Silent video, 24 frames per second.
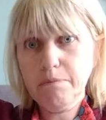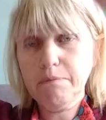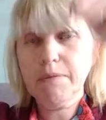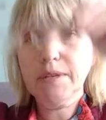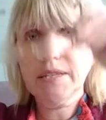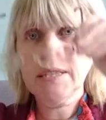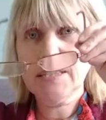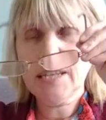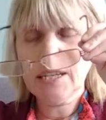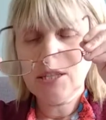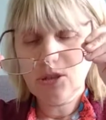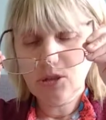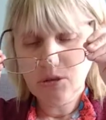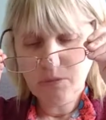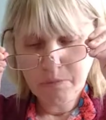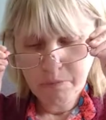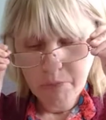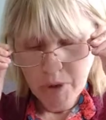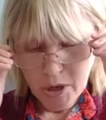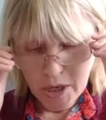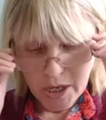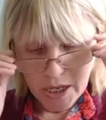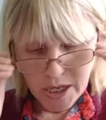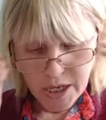set up
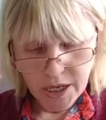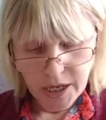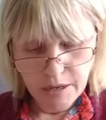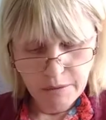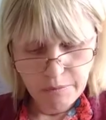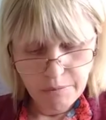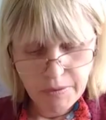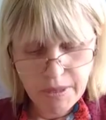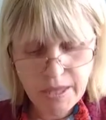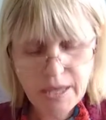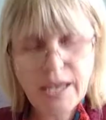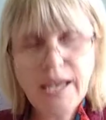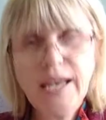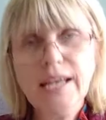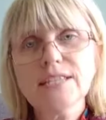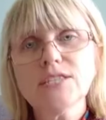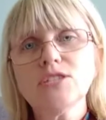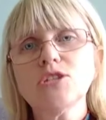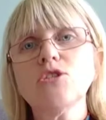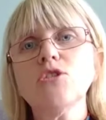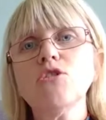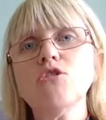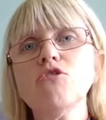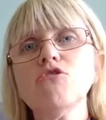by
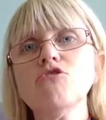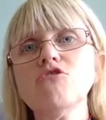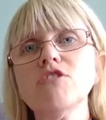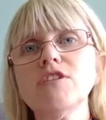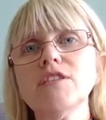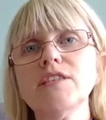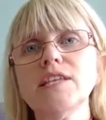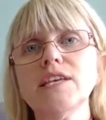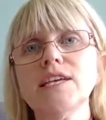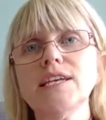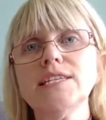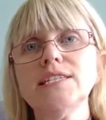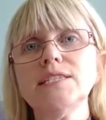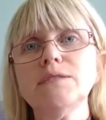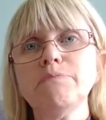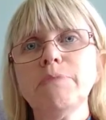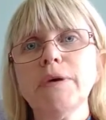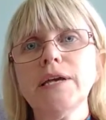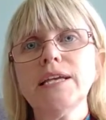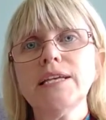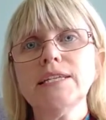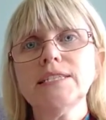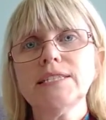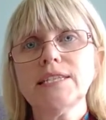it's Laura the
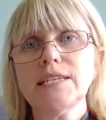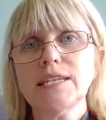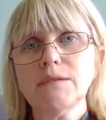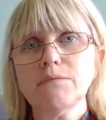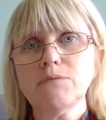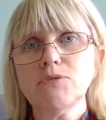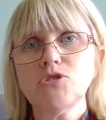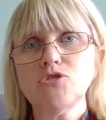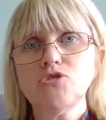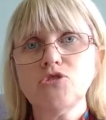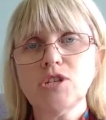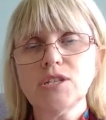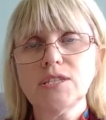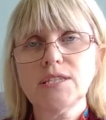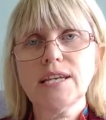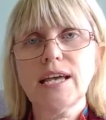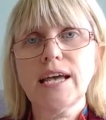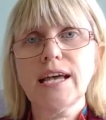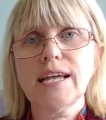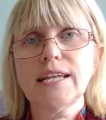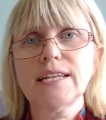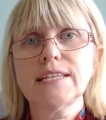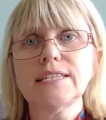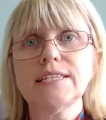Specky Seamstress
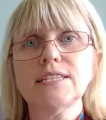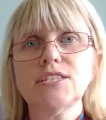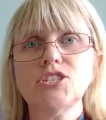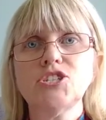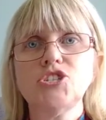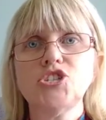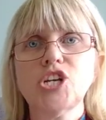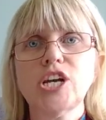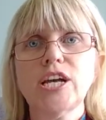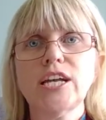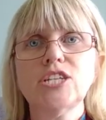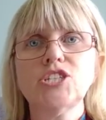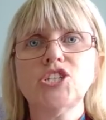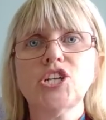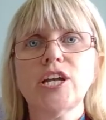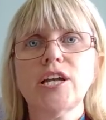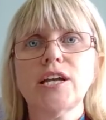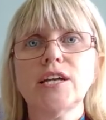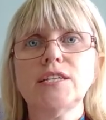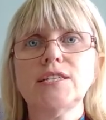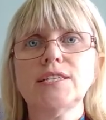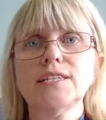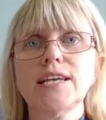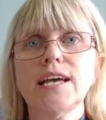and JJ
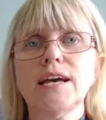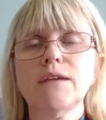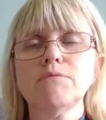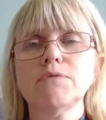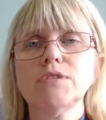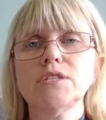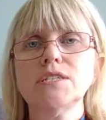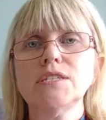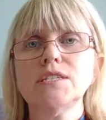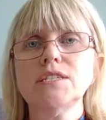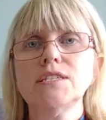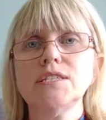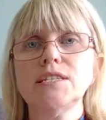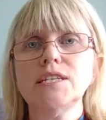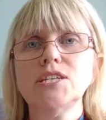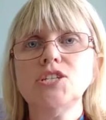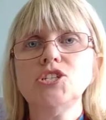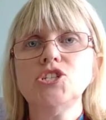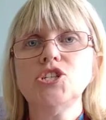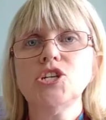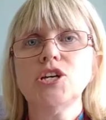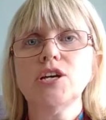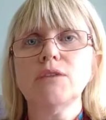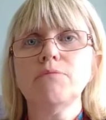at
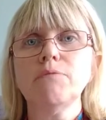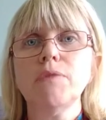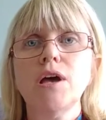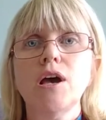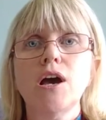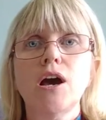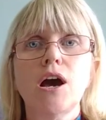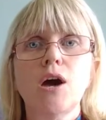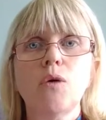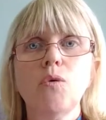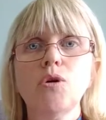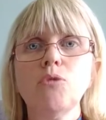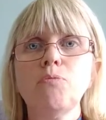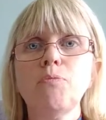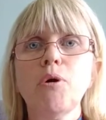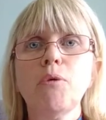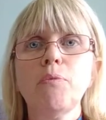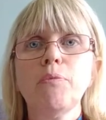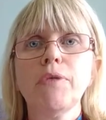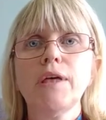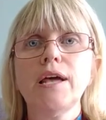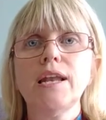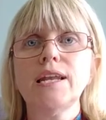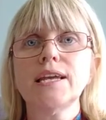CamdenStitch. I will
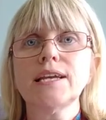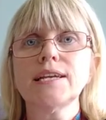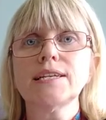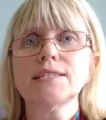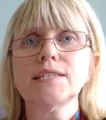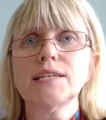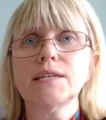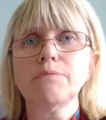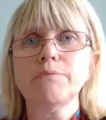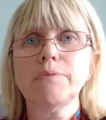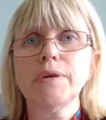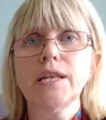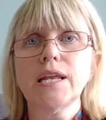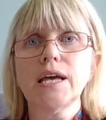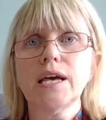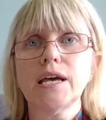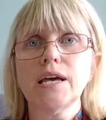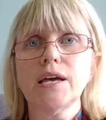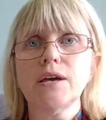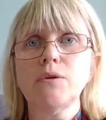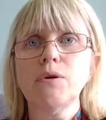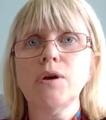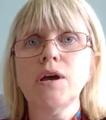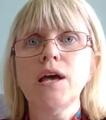pop their links in
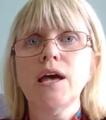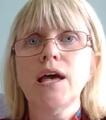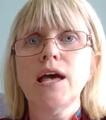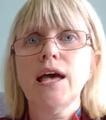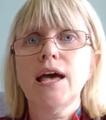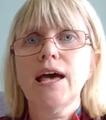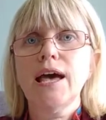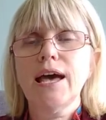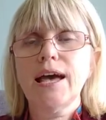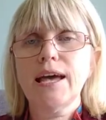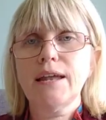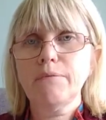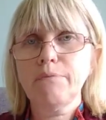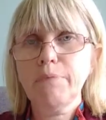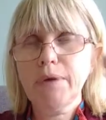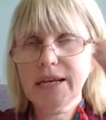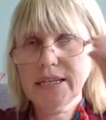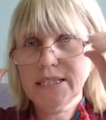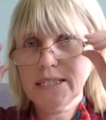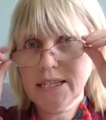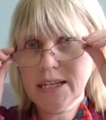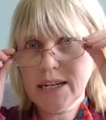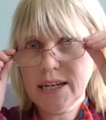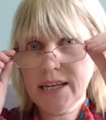below, and
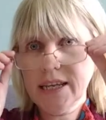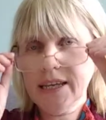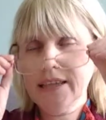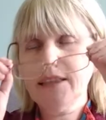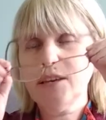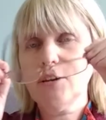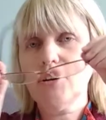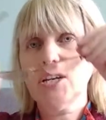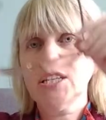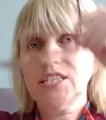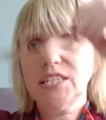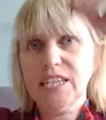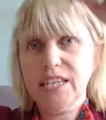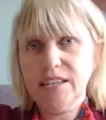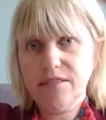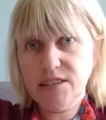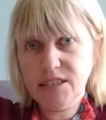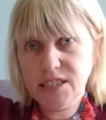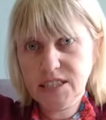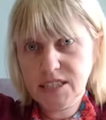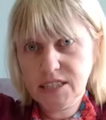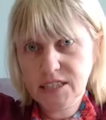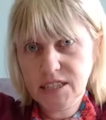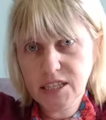basically the idea
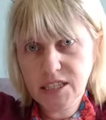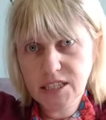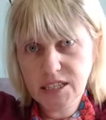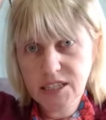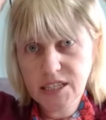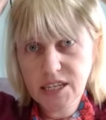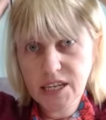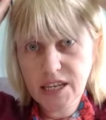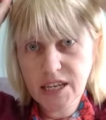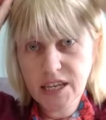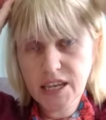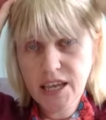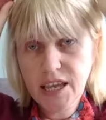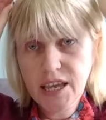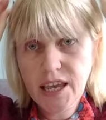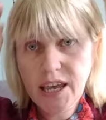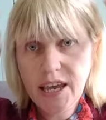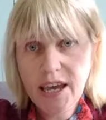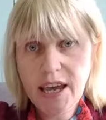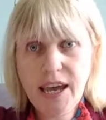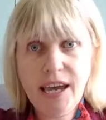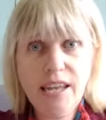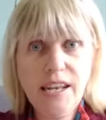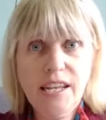is that
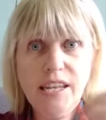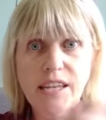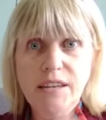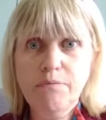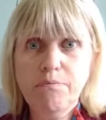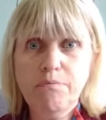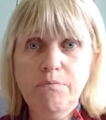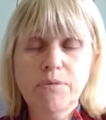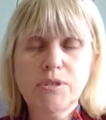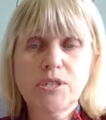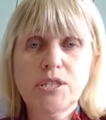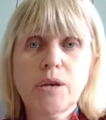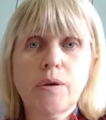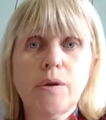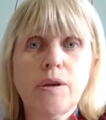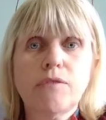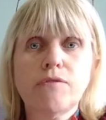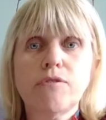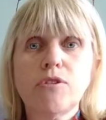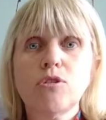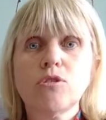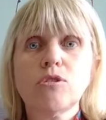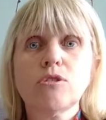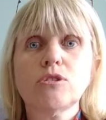any sewing
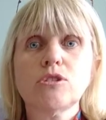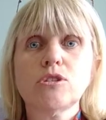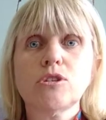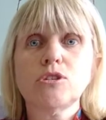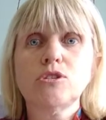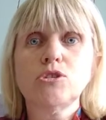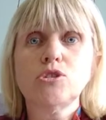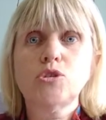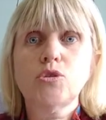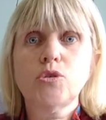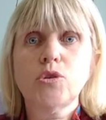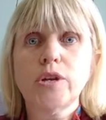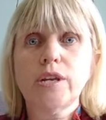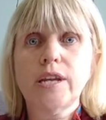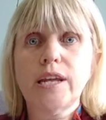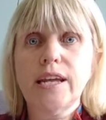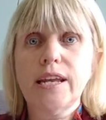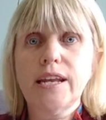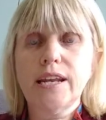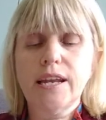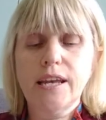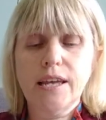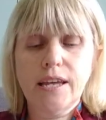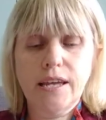vloggers can join in.